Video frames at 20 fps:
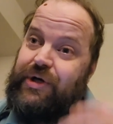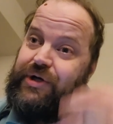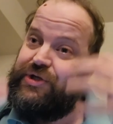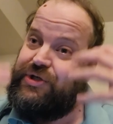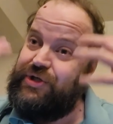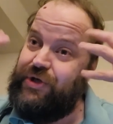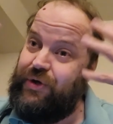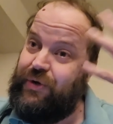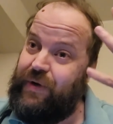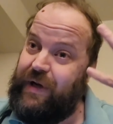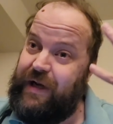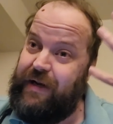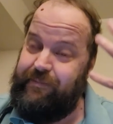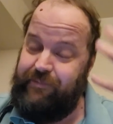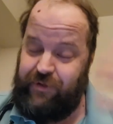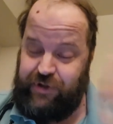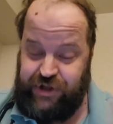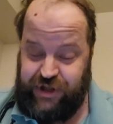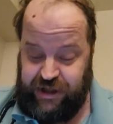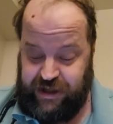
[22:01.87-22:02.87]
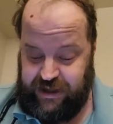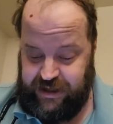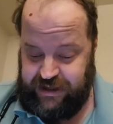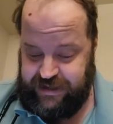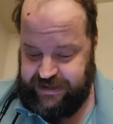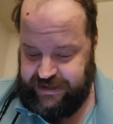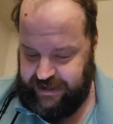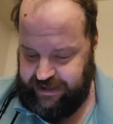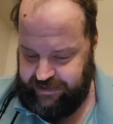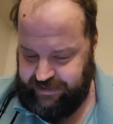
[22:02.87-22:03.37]
So hemorrhaging
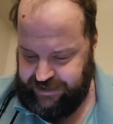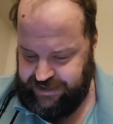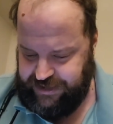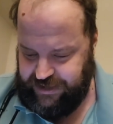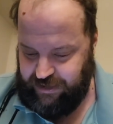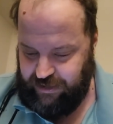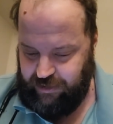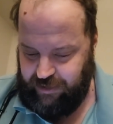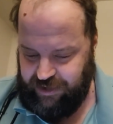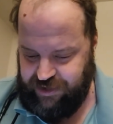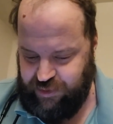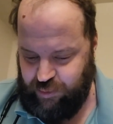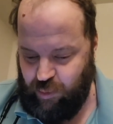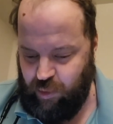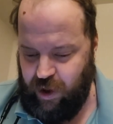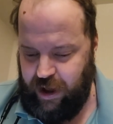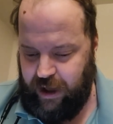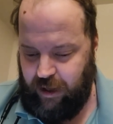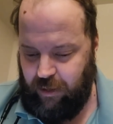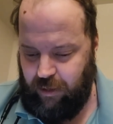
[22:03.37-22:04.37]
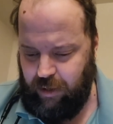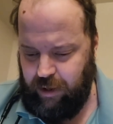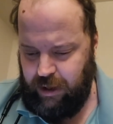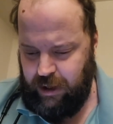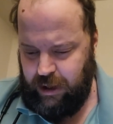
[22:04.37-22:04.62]
inside the skull as well.